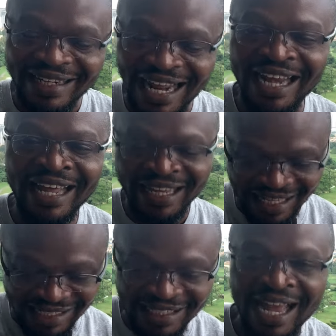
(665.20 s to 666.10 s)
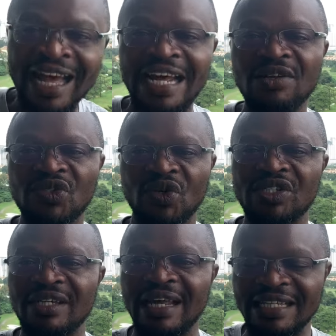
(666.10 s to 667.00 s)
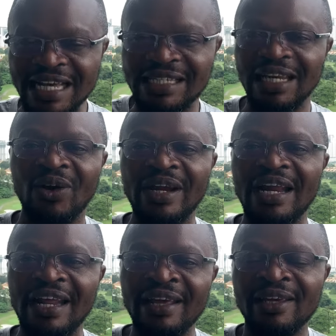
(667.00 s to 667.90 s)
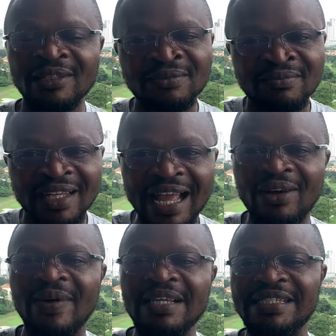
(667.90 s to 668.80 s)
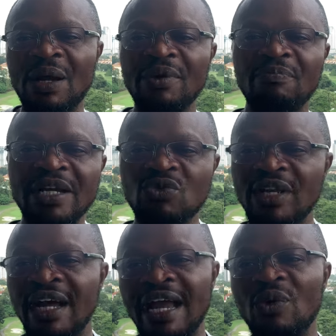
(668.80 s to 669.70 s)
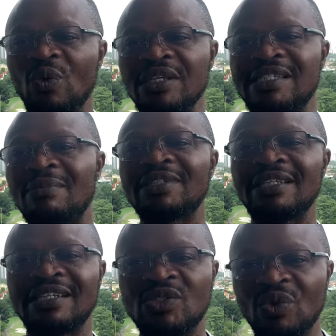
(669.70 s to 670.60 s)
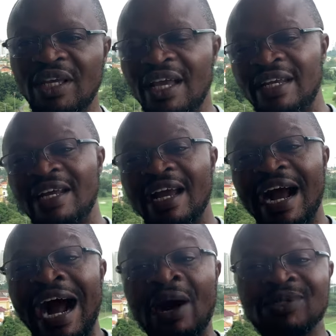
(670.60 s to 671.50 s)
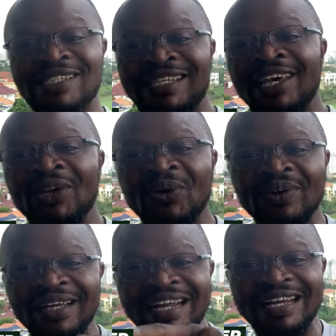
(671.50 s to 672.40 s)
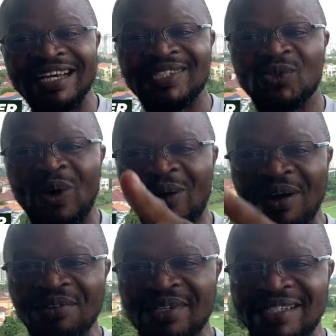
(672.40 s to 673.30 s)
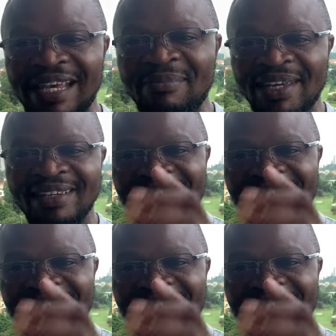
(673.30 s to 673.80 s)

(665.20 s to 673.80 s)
The link is there at the description there. Just click on the link and register with Betwinner and win something this weekend. I'll see you in the next one when you see me.